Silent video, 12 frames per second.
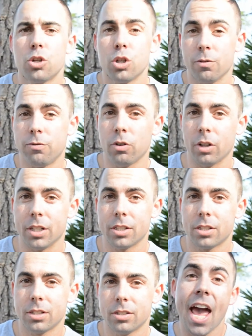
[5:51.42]
to the
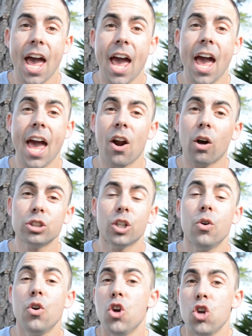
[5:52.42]
fullest. And
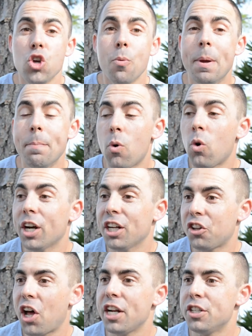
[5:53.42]
also, you'll be more
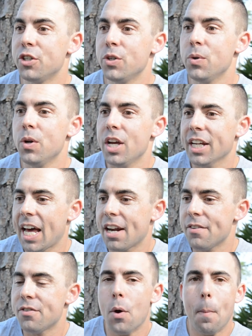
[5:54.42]
inclined to kind
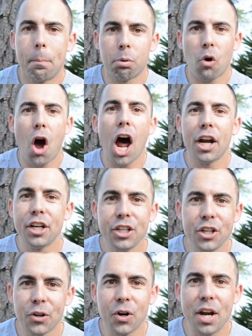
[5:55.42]
of broaden
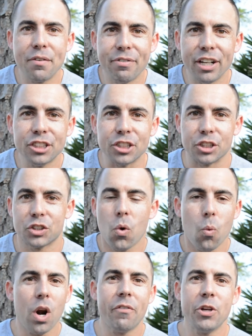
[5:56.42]
your adventures,
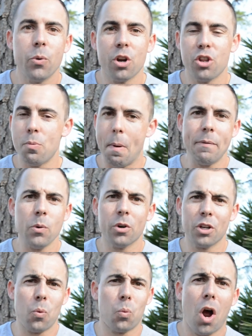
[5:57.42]
whatever you want to do. Maybe you want
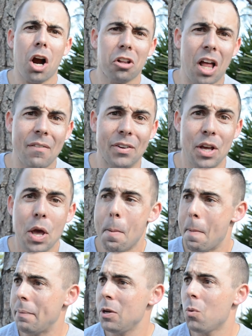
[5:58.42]
to go rock climbing.
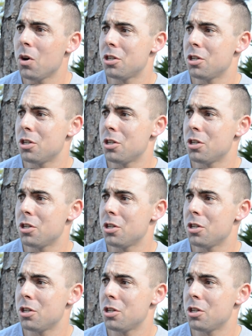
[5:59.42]
Maybe you want